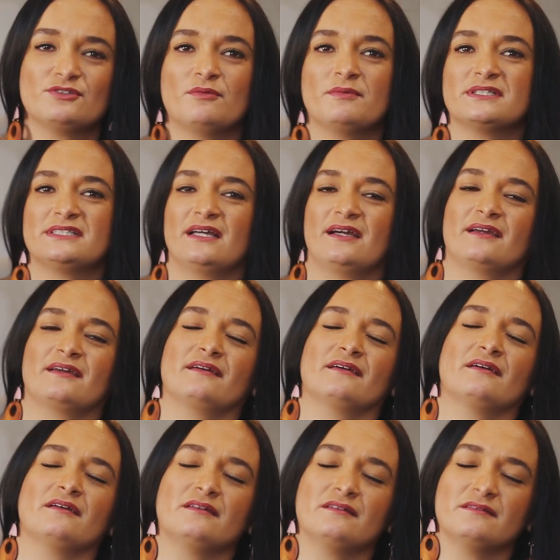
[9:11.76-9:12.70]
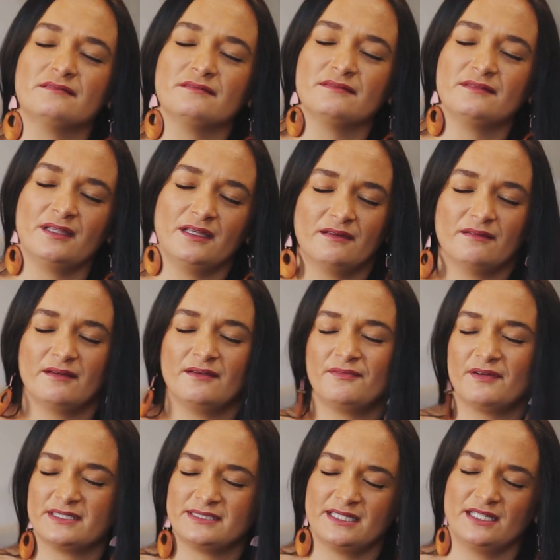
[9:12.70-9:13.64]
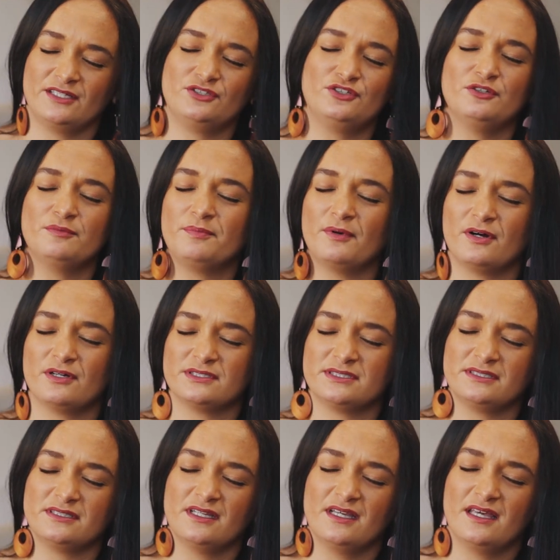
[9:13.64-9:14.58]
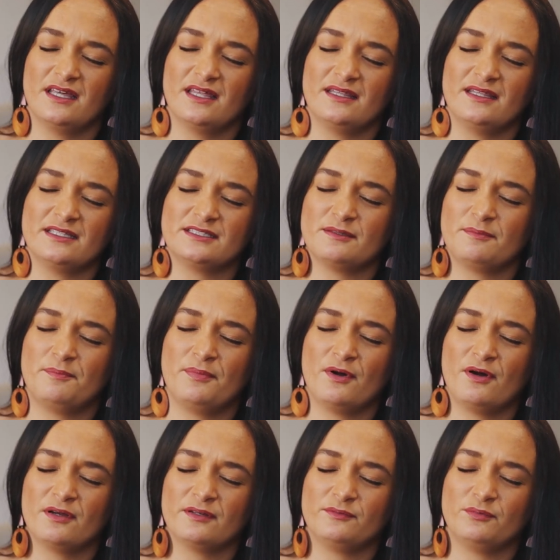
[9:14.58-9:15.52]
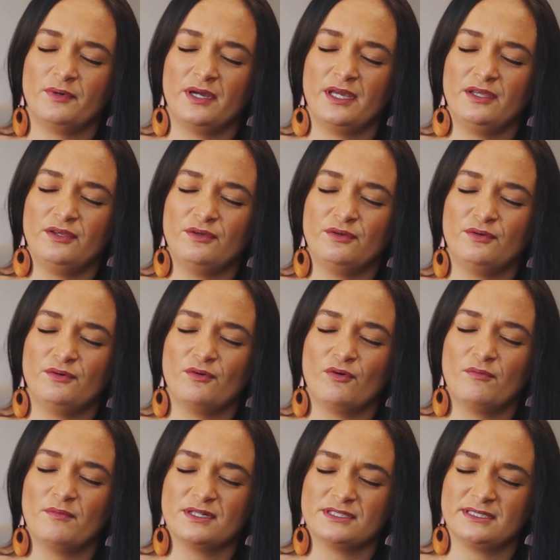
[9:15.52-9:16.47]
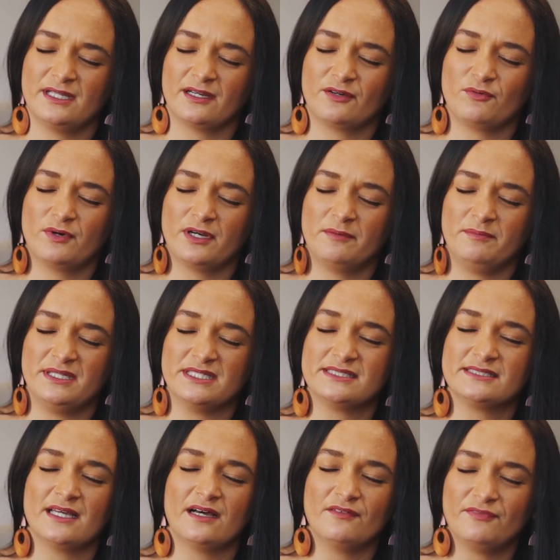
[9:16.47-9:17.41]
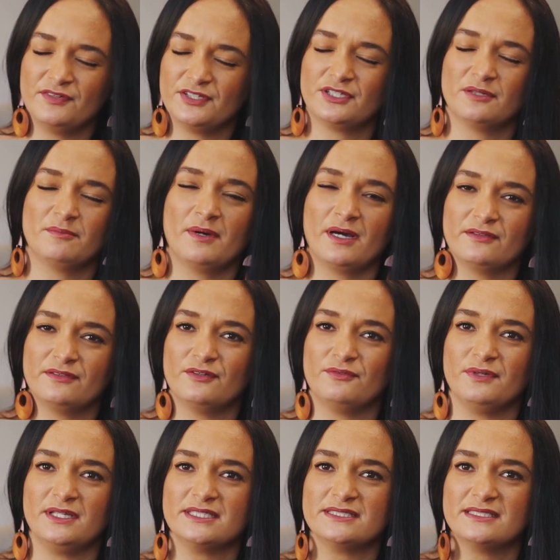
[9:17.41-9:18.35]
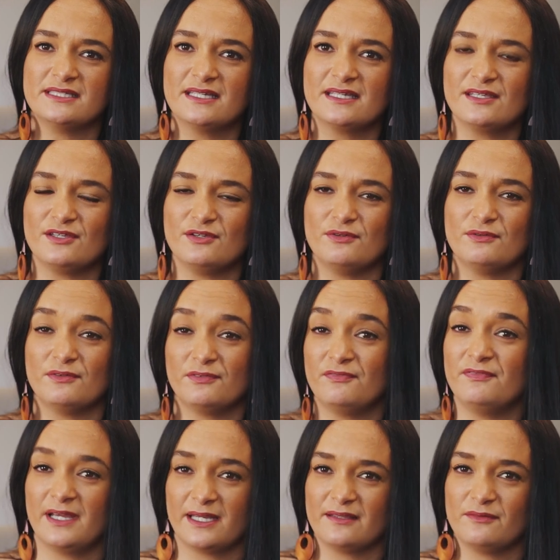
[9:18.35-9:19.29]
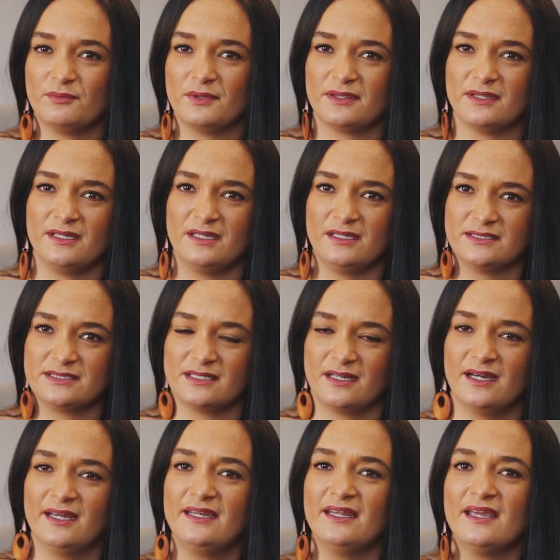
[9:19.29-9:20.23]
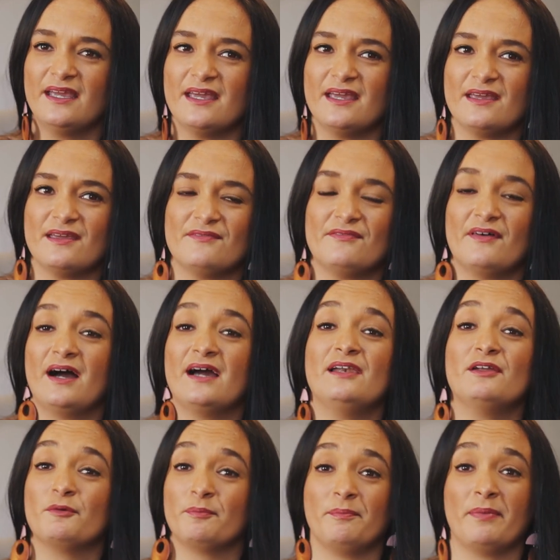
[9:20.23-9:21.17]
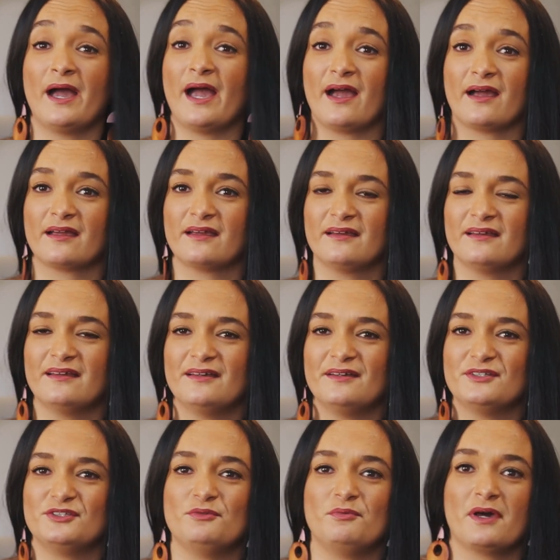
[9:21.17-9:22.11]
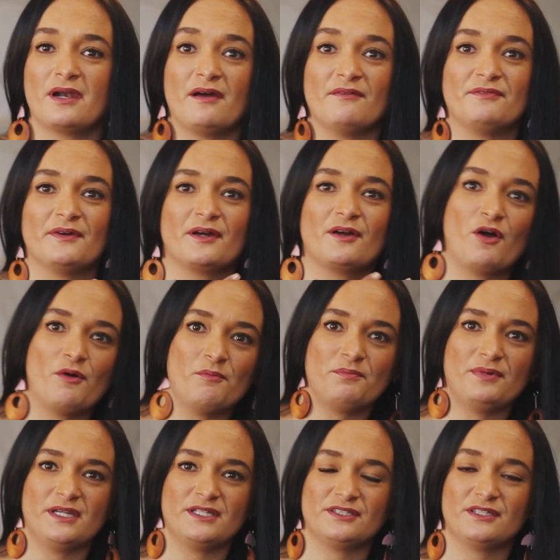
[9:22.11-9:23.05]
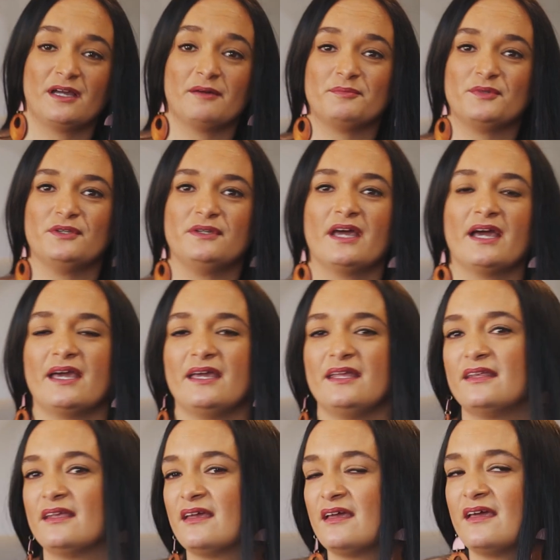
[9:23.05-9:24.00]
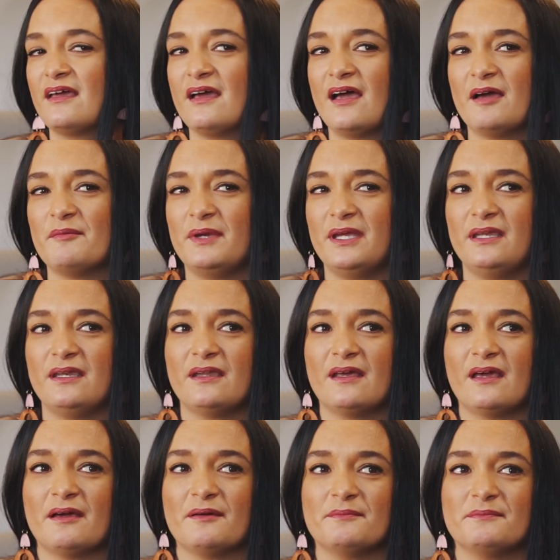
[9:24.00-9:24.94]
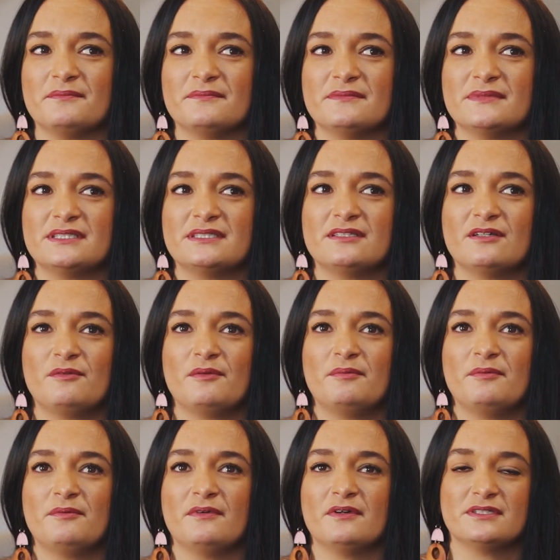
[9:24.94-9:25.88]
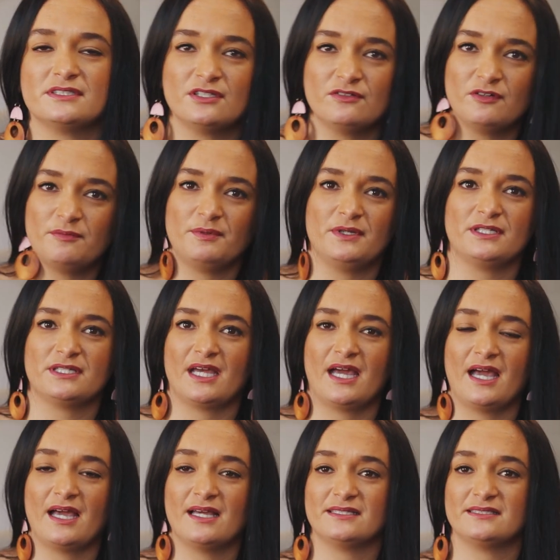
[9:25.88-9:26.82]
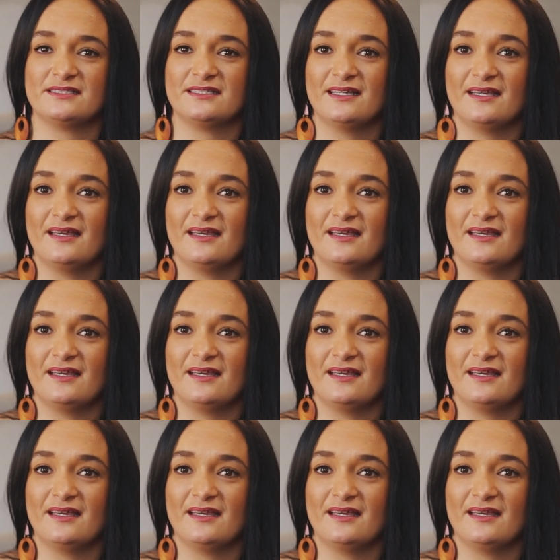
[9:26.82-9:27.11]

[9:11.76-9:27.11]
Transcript: almost like, if I say two parts, there's a part where you almost like want to be selfish about the reasoning, you reflect with inside. If I look back to what I've accomplished up to date, SilverBridge